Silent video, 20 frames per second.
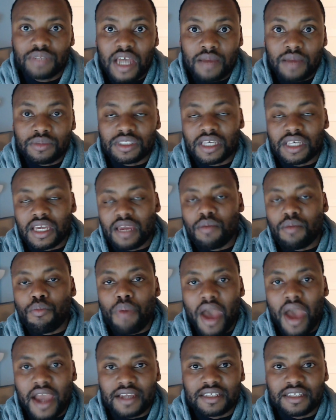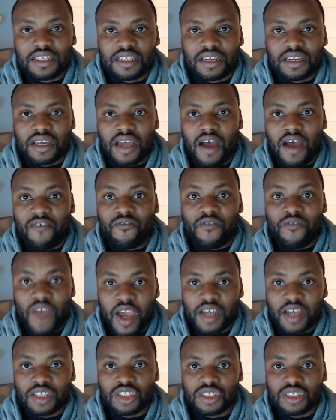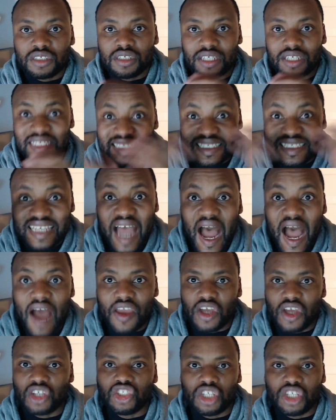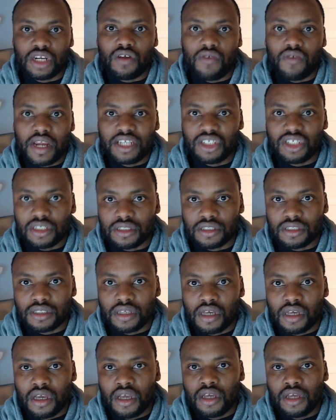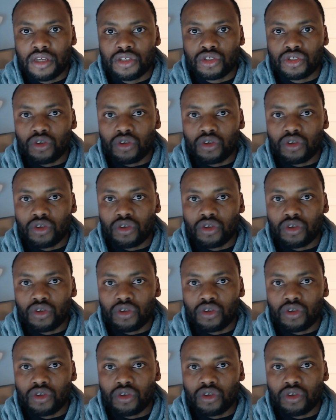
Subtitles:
Sometimes the impact affects entire generations.